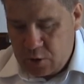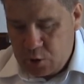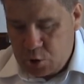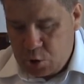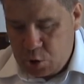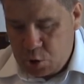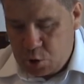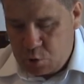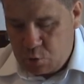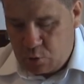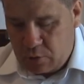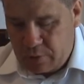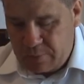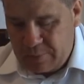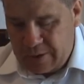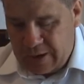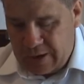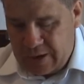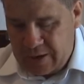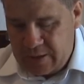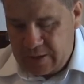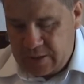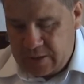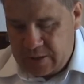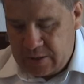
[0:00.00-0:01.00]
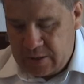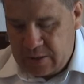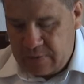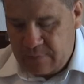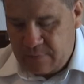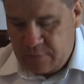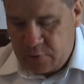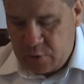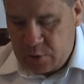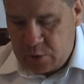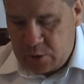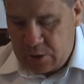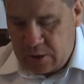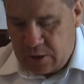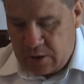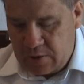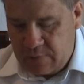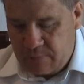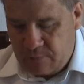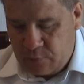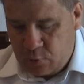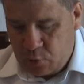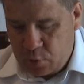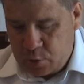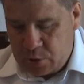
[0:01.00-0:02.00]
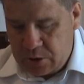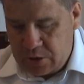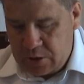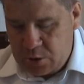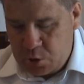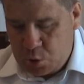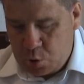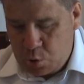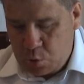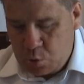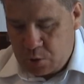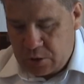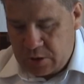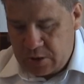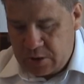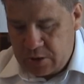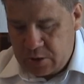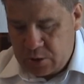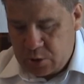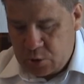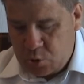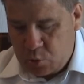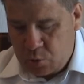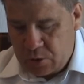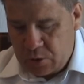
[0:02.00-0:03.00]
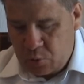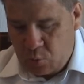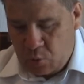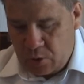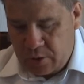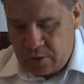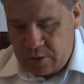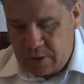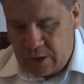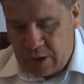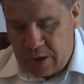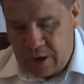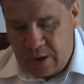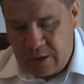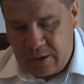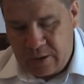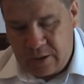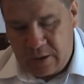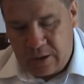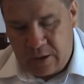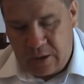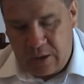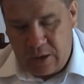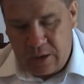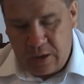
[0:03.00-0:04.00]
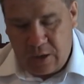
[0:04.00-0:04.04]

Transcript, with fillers: Deuteronomy 18, verse 9 and 14, 2 Kings 21 9.